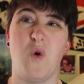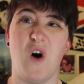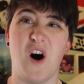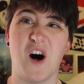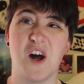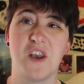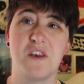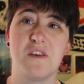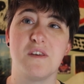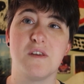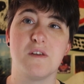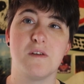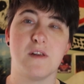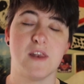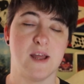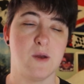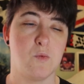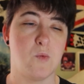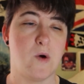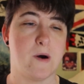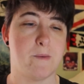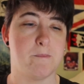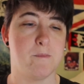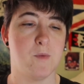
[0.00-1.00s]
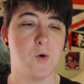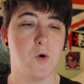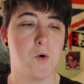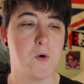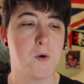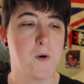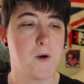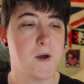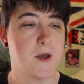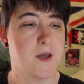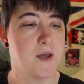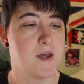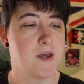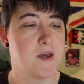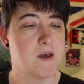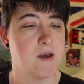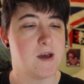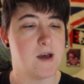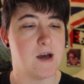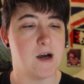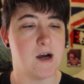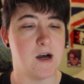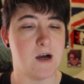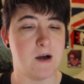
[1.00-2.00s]
one, like one more.
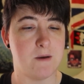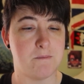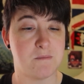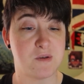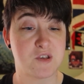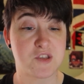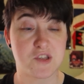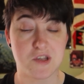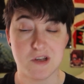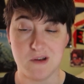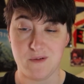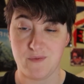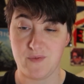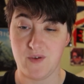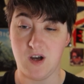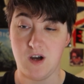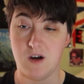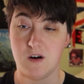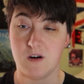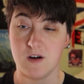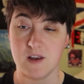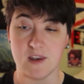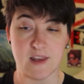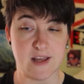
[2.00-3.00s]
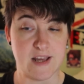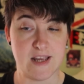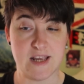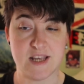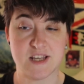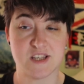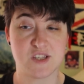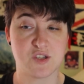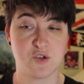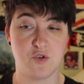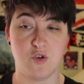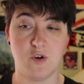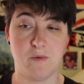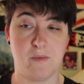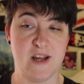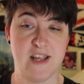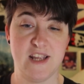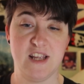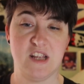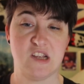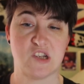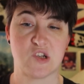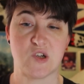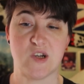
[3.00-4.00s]
But so far, like, it's caught
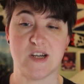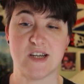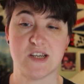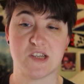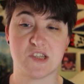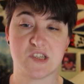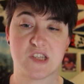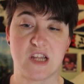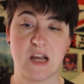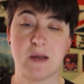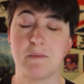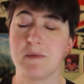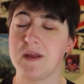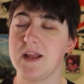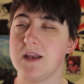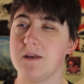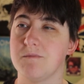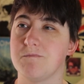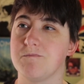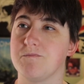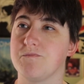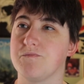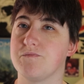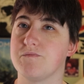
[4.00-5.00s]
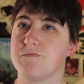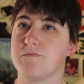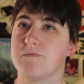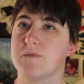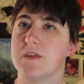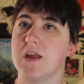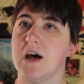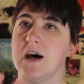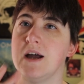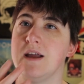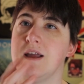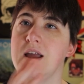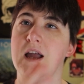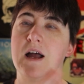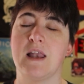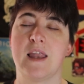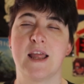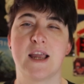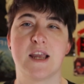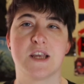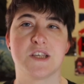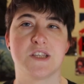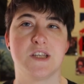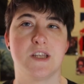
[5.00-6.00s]
my interest. I mean,
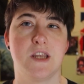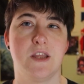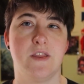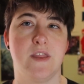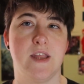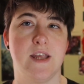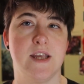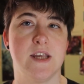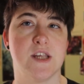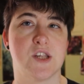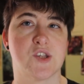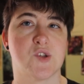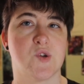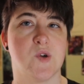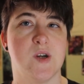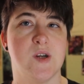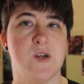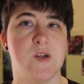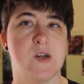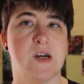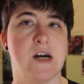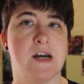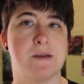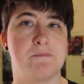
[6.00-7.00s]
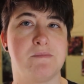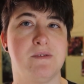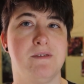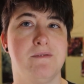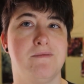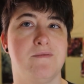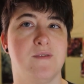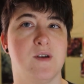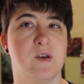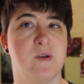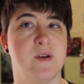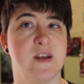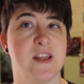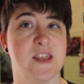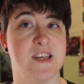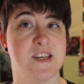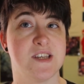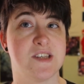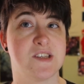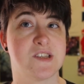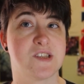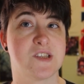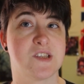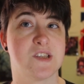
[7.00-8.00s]
like I said in the intro, I've been following
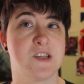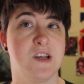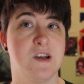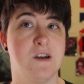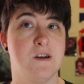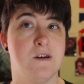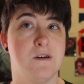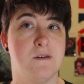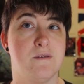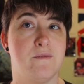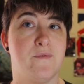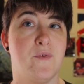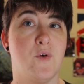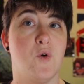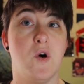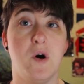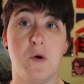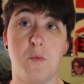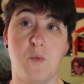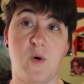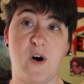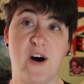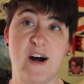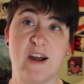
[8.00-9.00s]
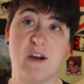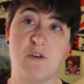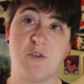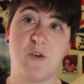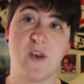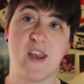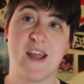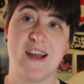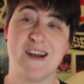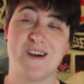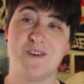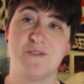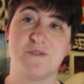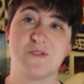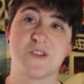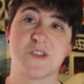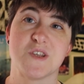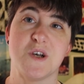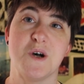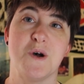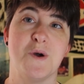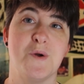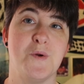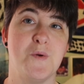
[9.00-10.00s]
this for a while now,
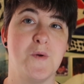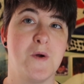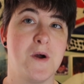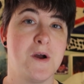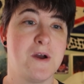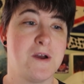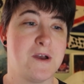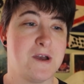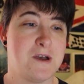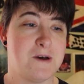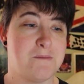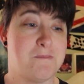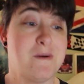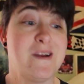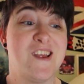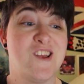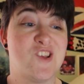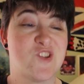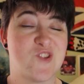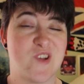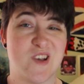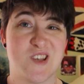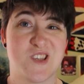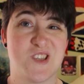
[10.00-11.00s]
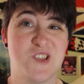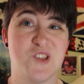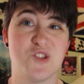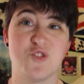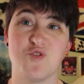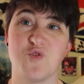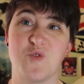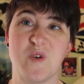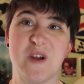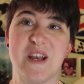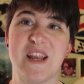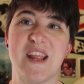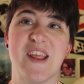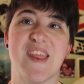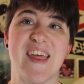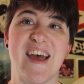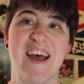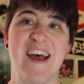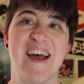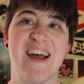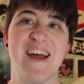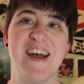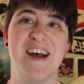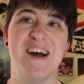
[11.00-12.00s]
so my interest is already
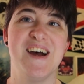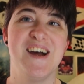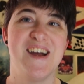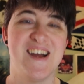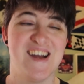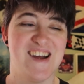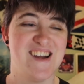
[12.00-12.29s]
there.